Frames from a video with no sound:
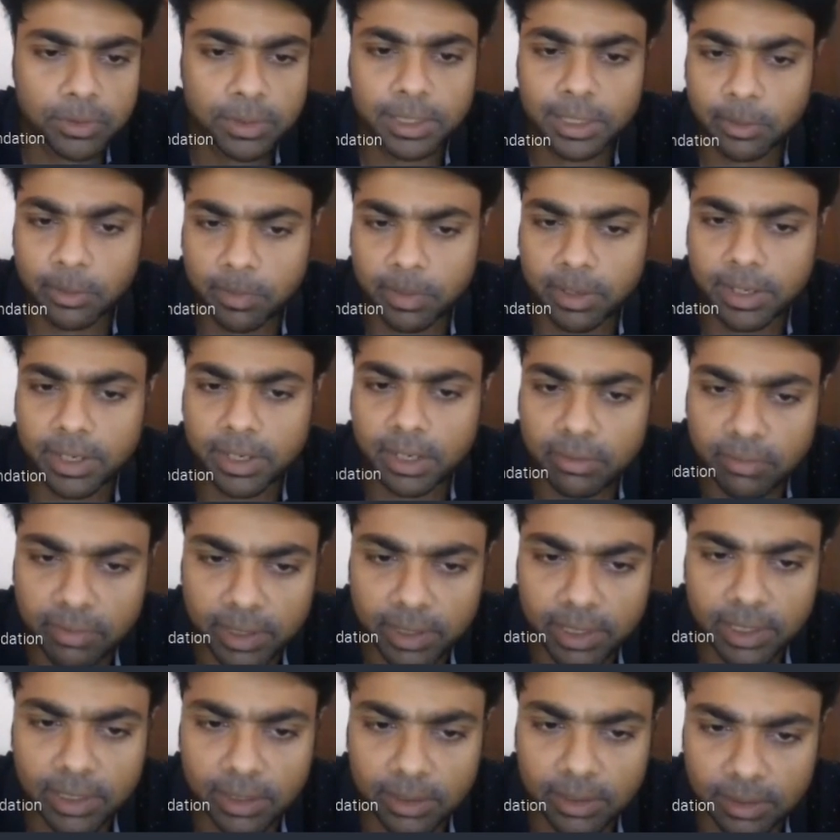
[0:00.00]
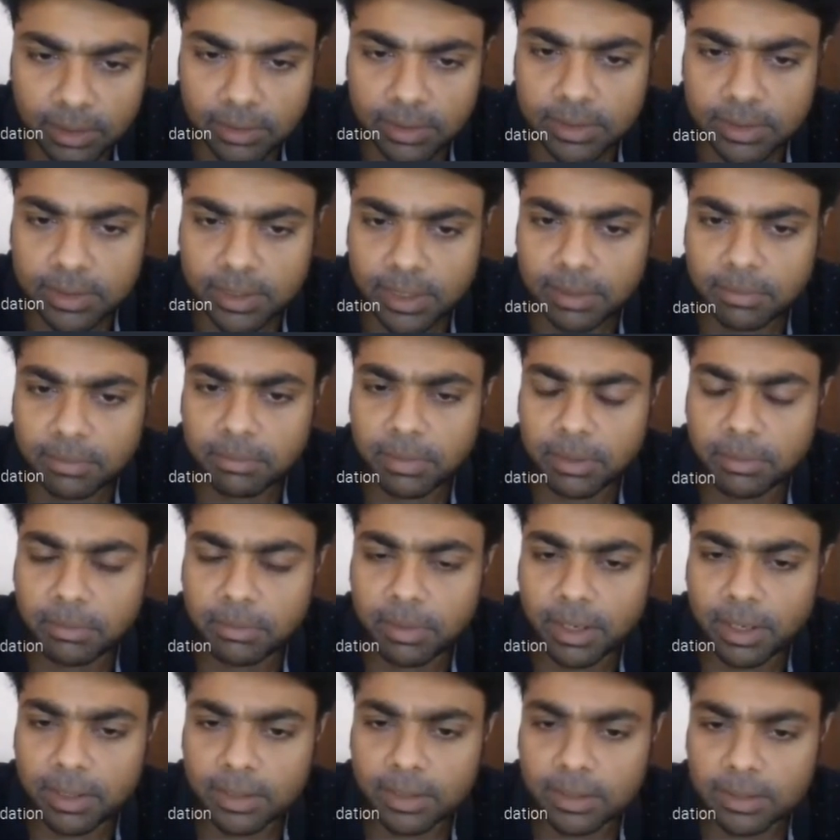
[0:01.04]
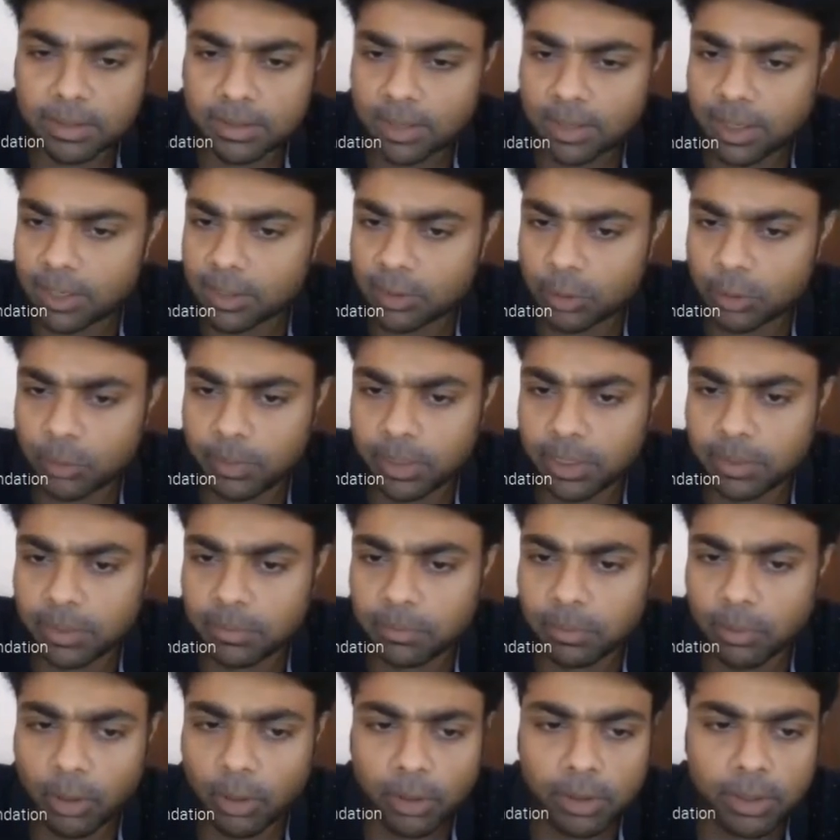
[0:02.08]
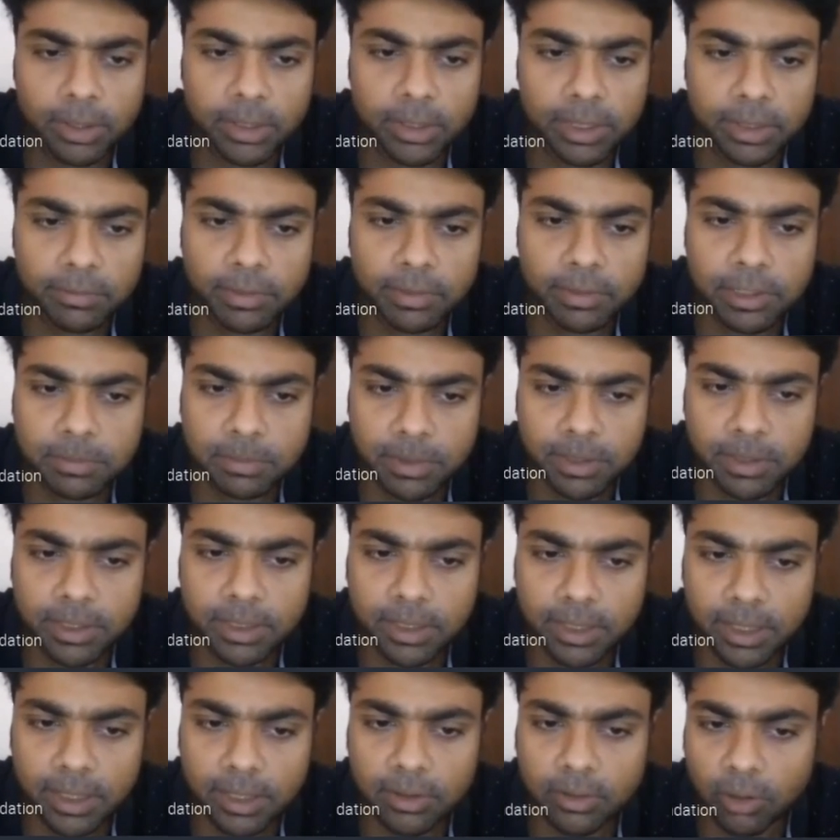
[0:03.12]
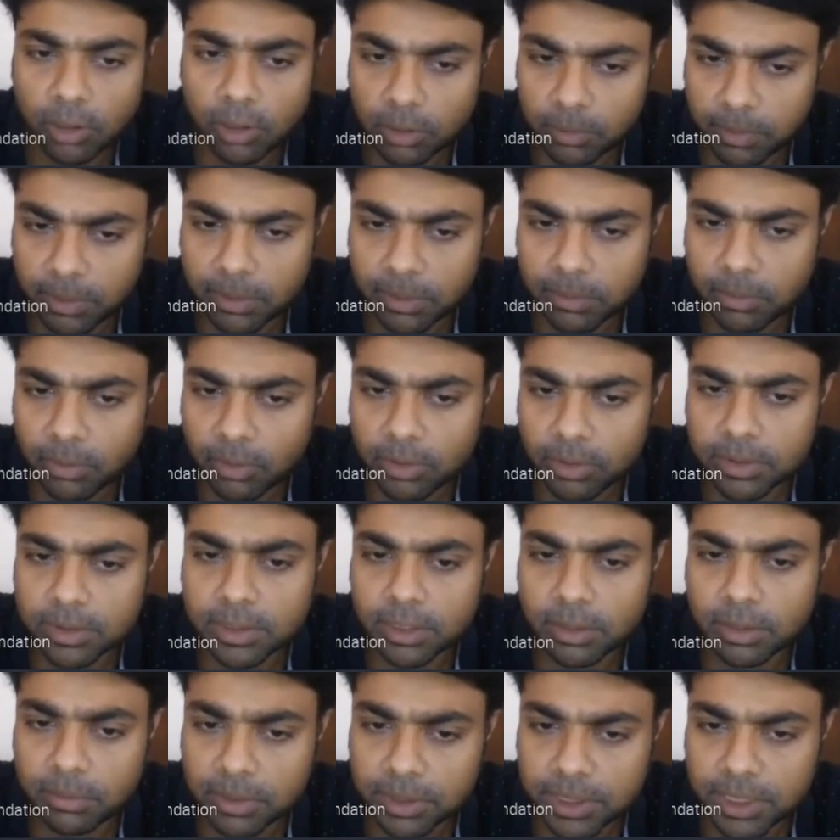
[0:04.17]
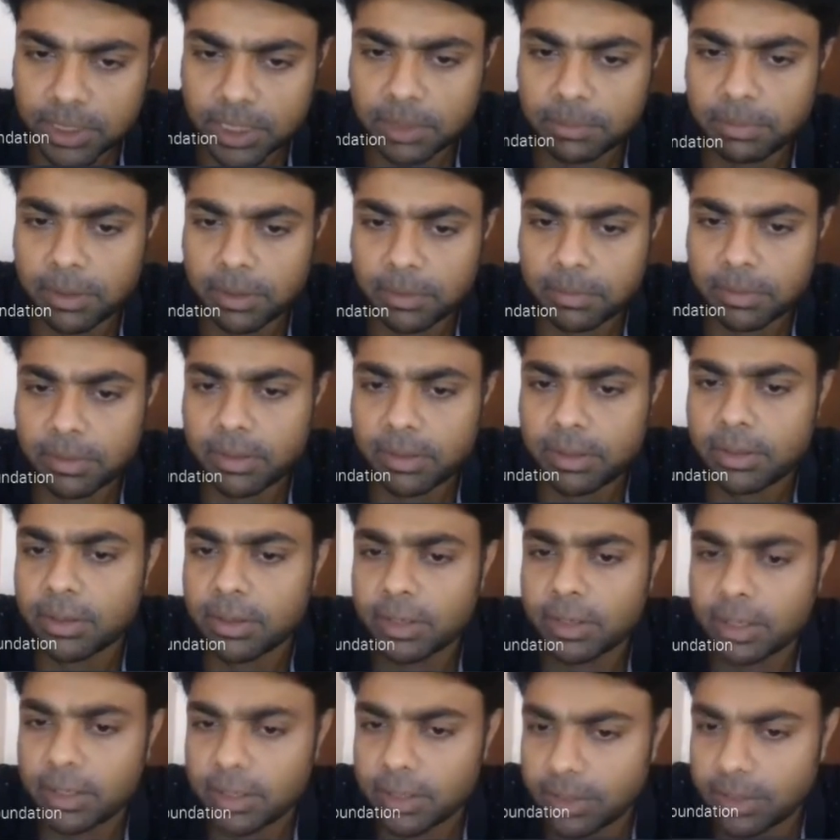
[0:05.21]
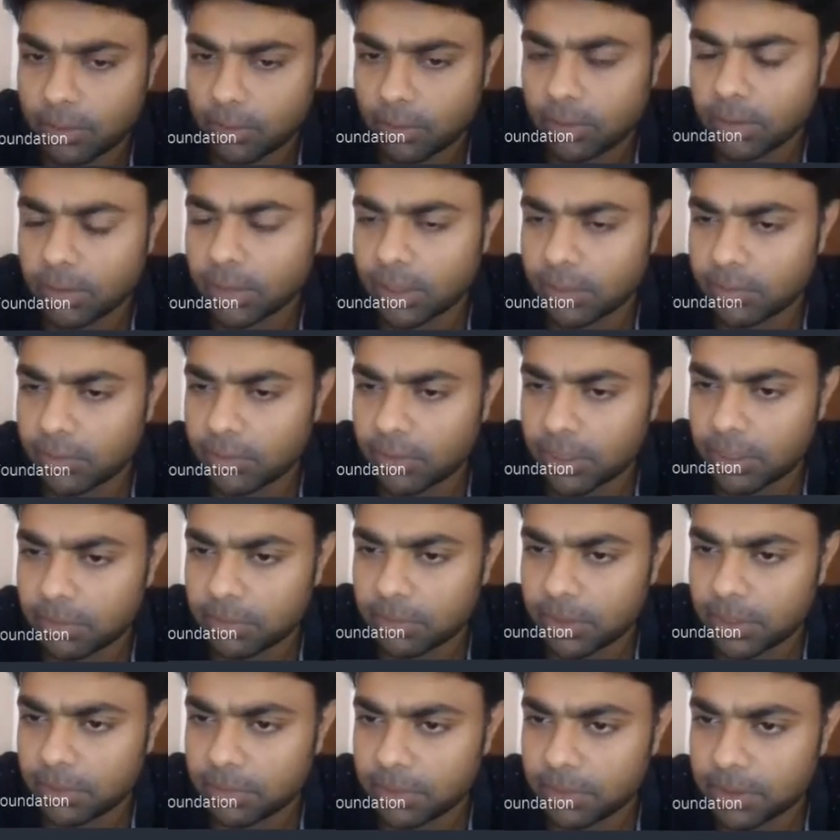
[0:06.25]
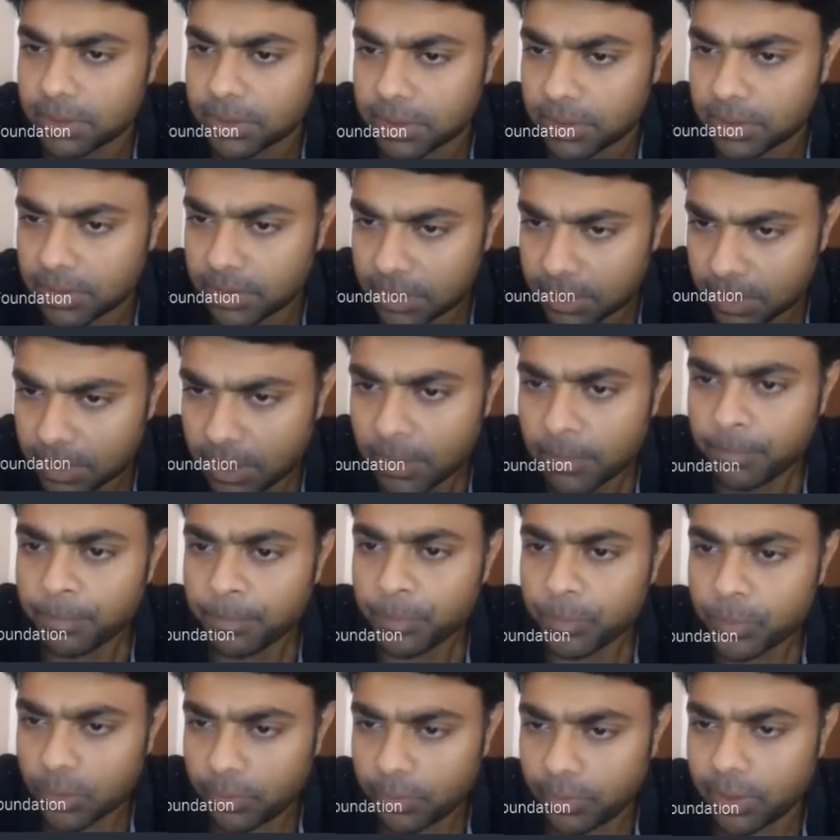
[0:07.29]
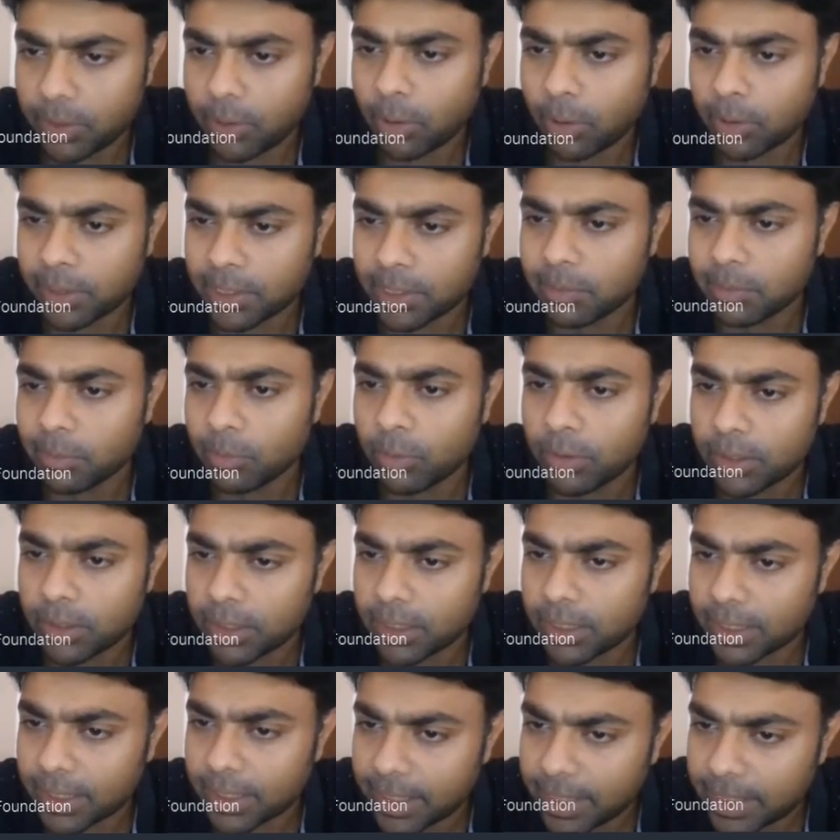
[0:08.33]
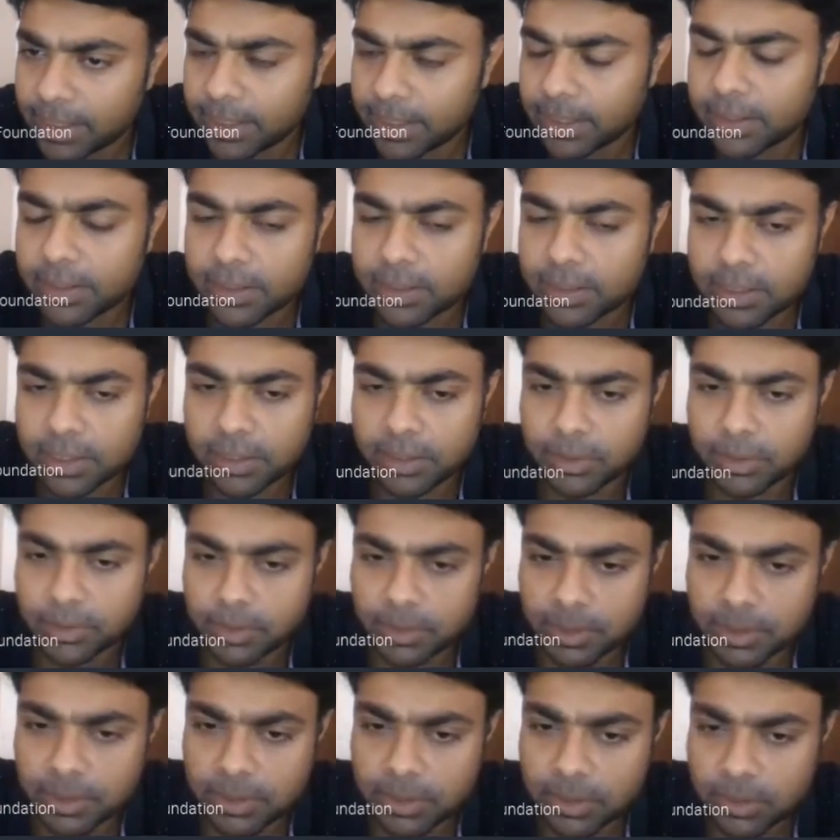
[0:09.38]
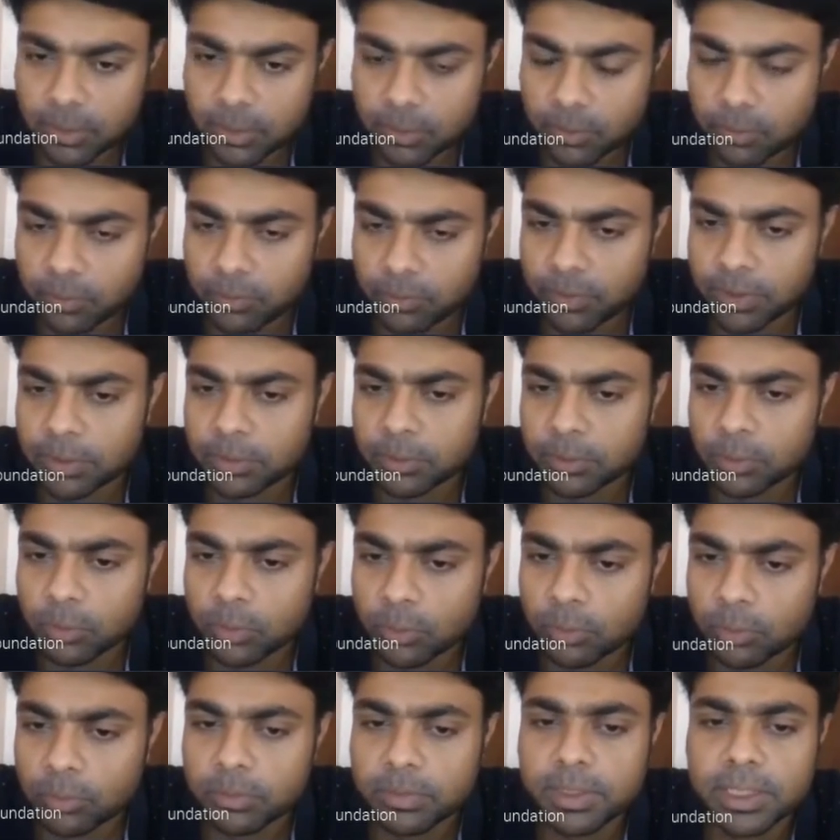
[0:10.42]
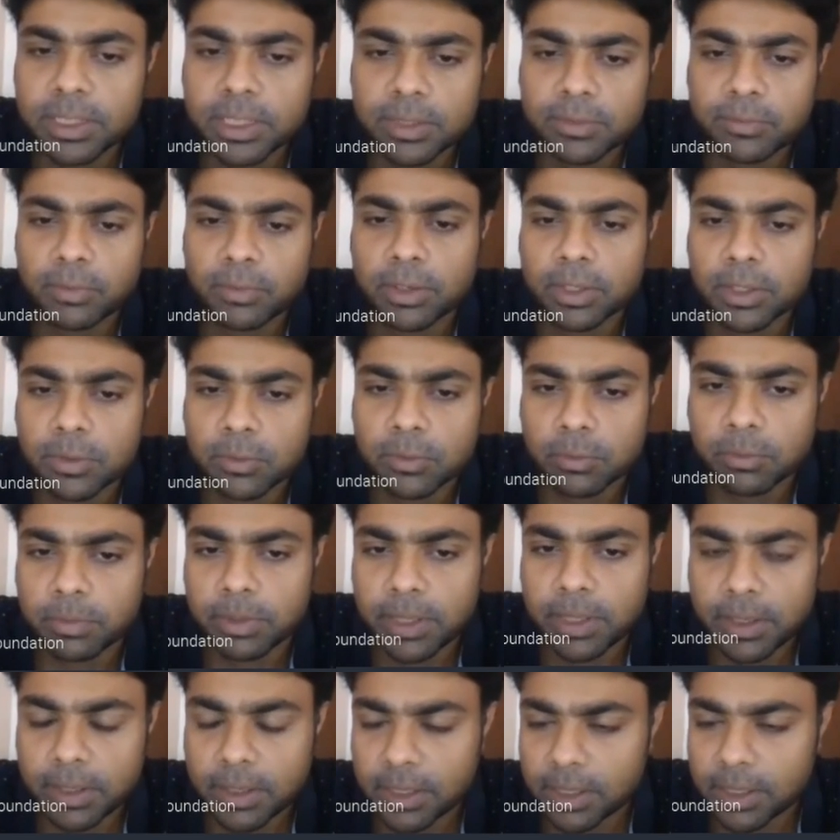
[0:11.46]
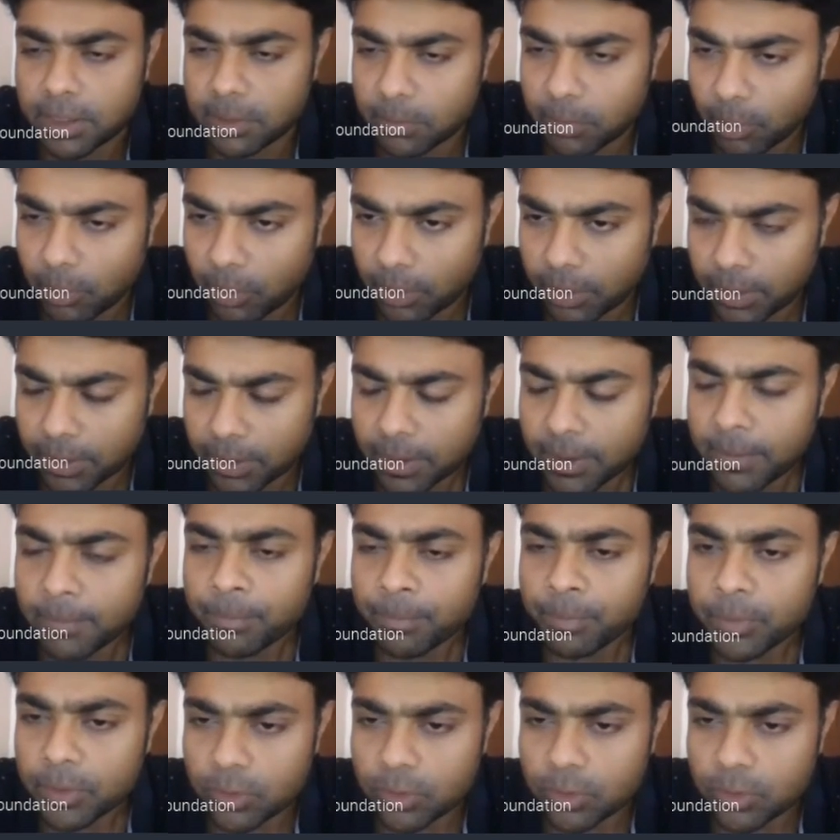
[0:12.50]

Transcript: So the liquidity availed under the scheme by banks has to be deployed in investment grade corporate bonds, commercial paper, and non-convertible debentures. So we are talking about rated institutions to whom these funds would be deployed.